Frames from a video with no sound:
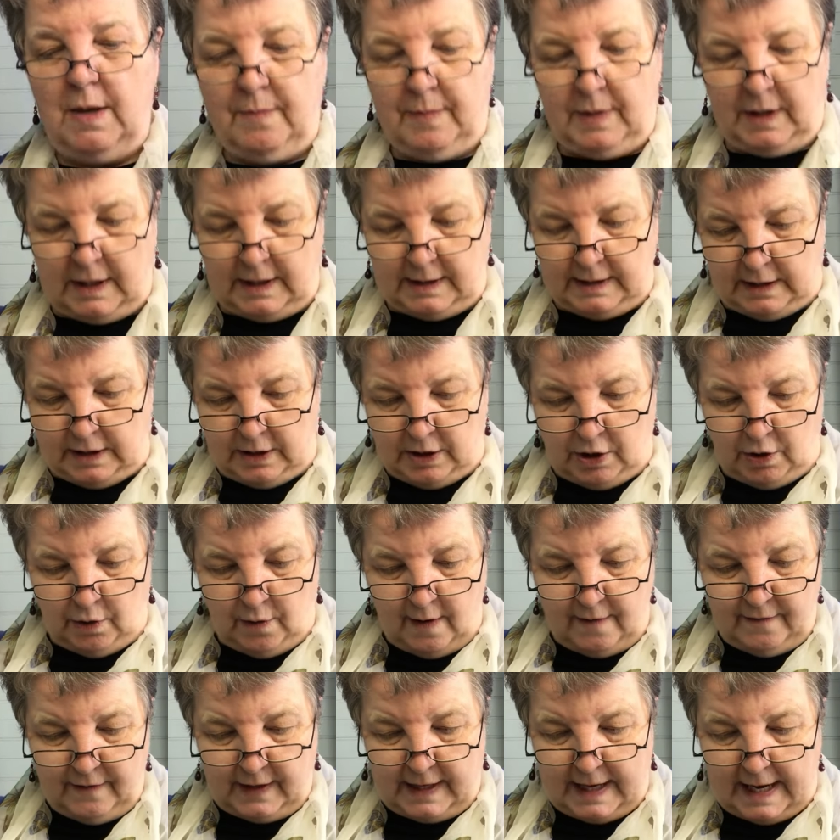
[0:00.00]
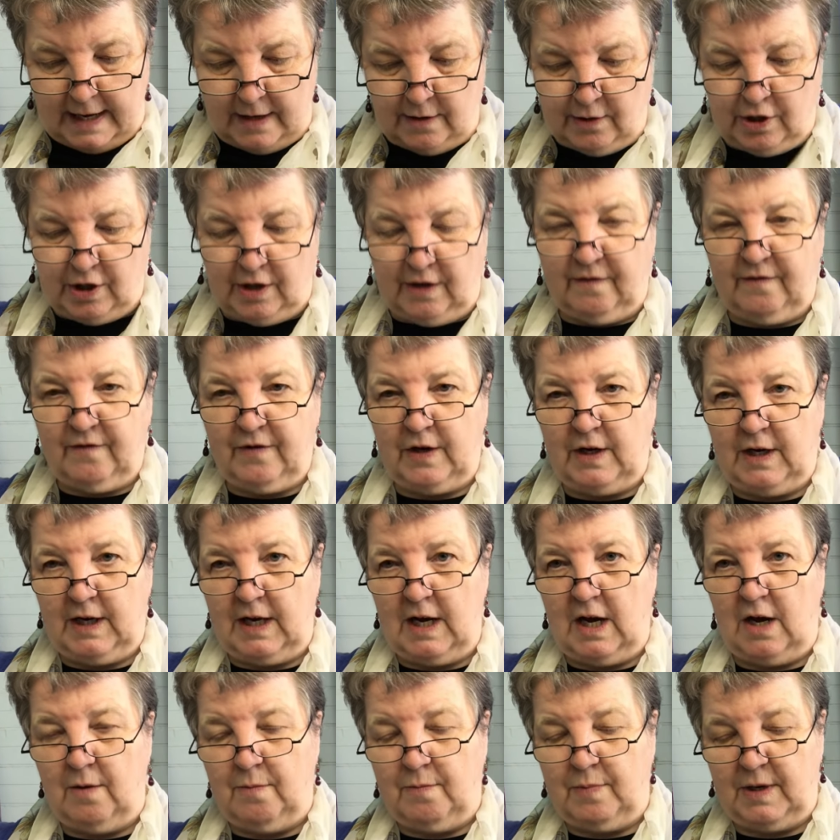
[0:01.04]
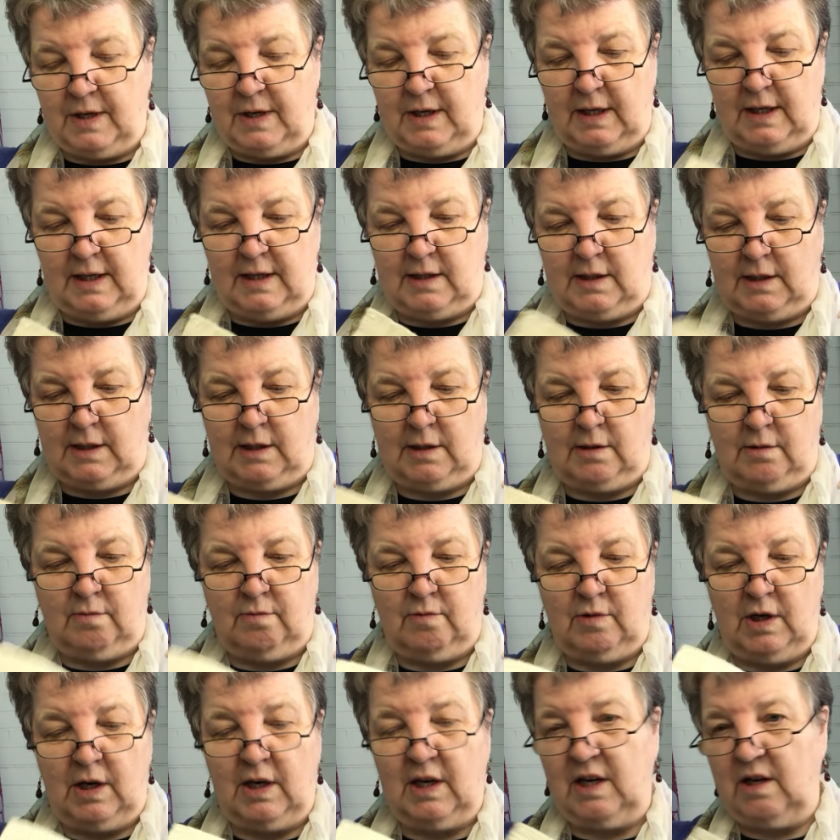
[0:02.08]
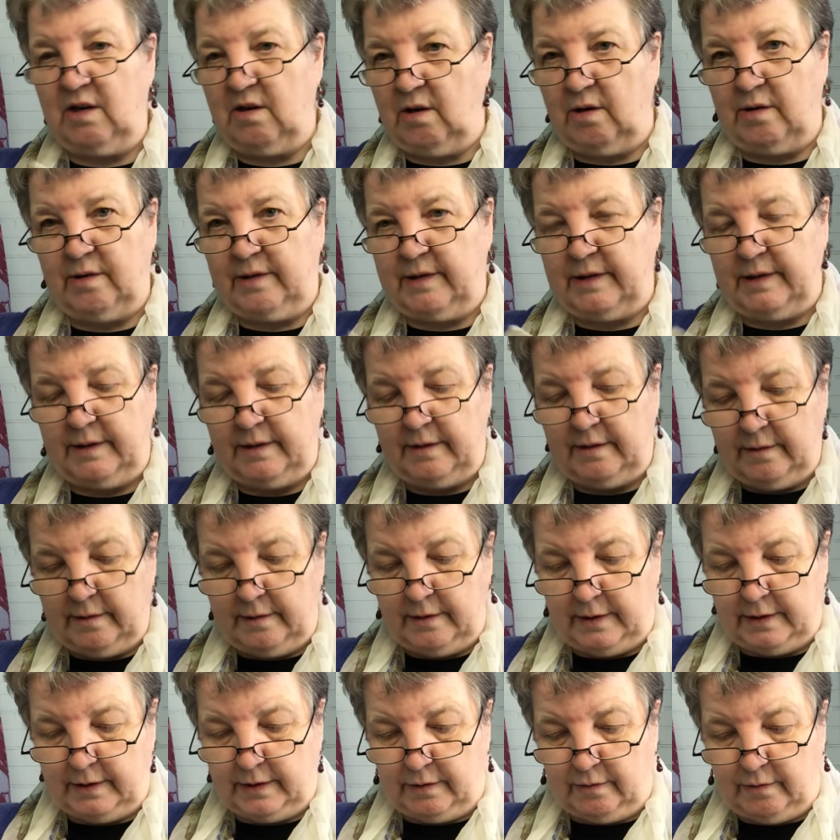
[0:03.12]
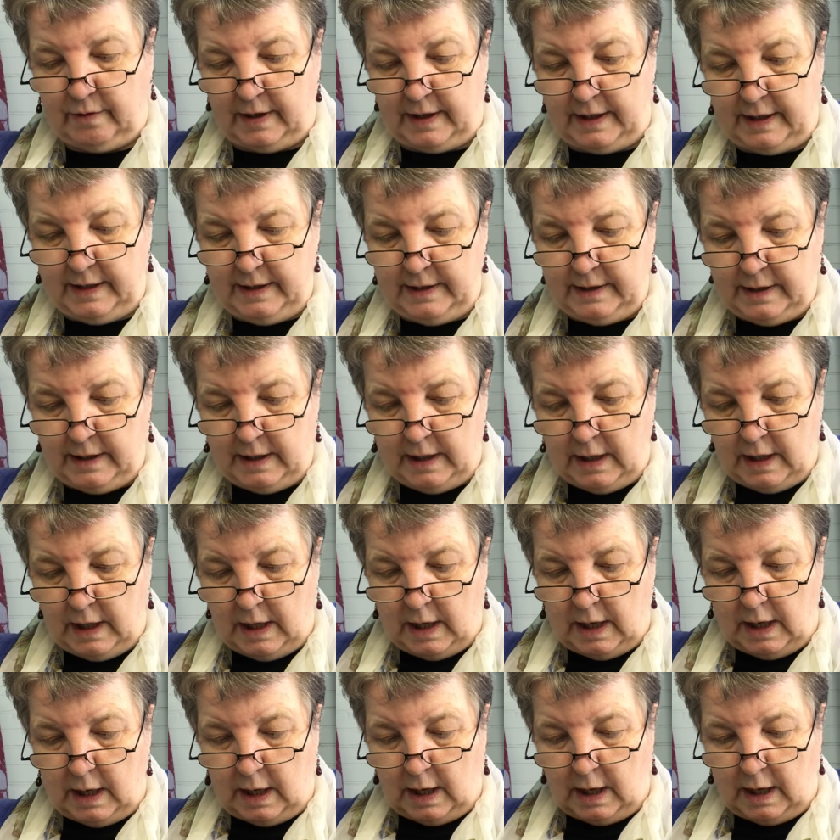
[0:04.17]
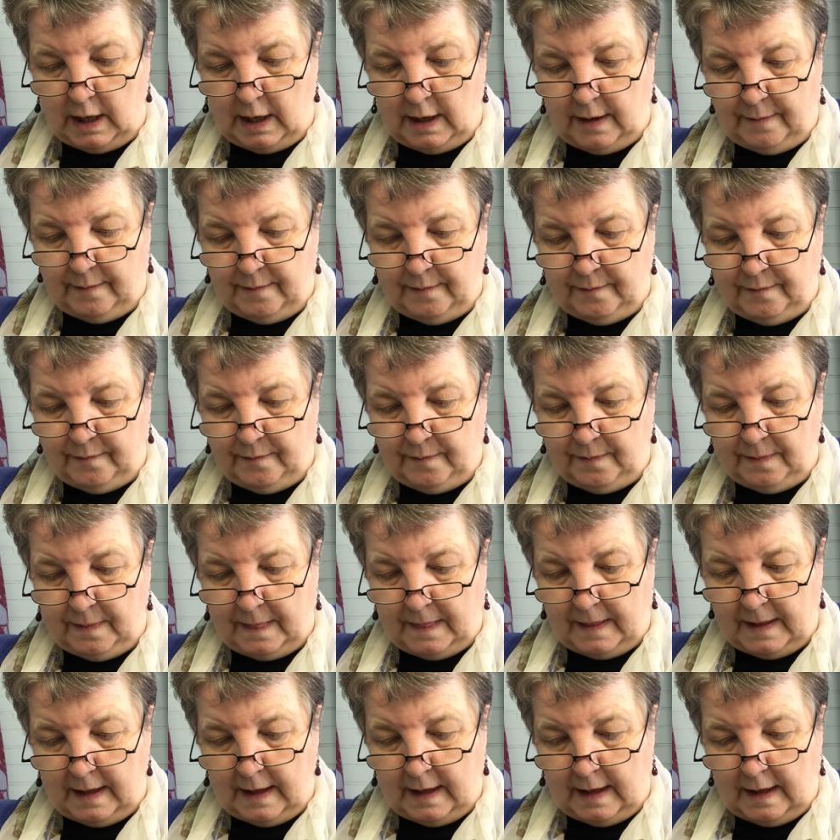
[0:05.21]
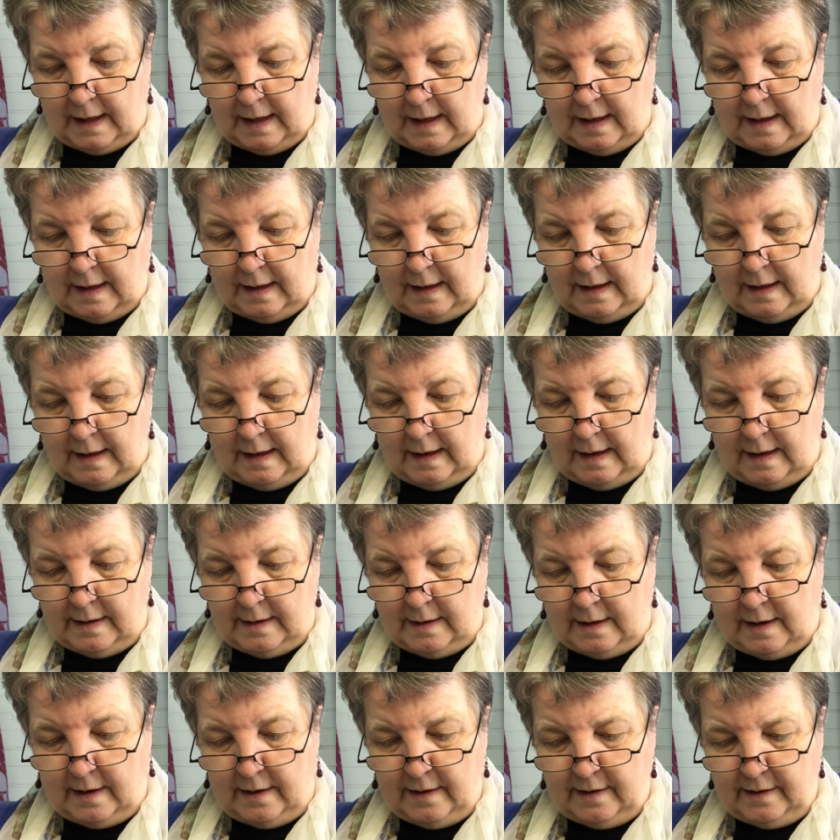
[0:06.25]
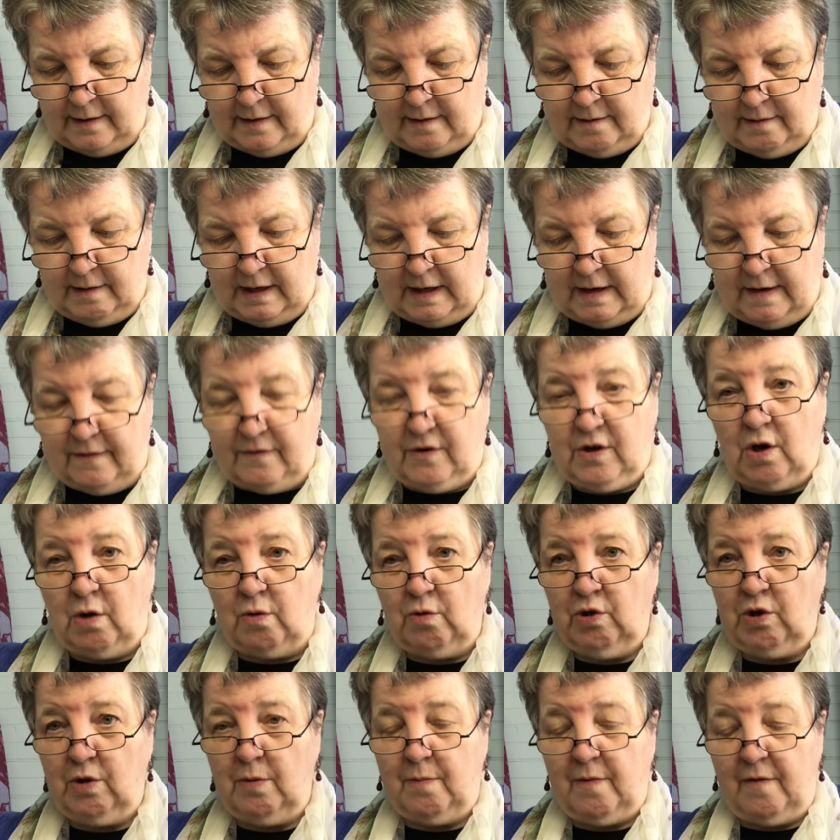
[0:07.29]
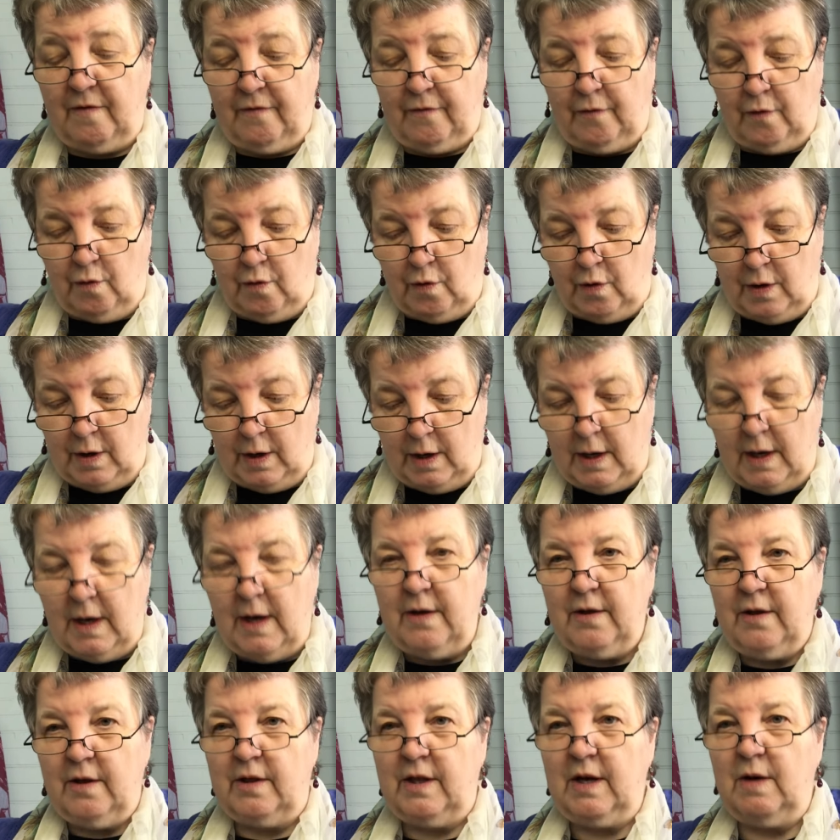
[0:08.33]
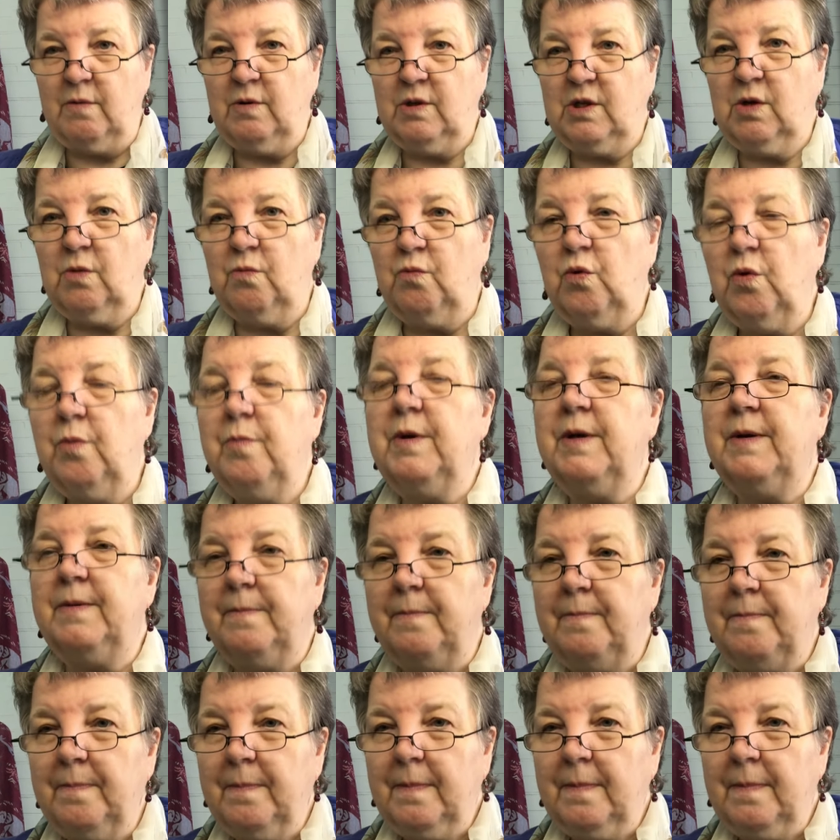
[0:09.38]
because I do have a couching video, but it's really not not great. Um, uh, I think I've told you before that there was a woman,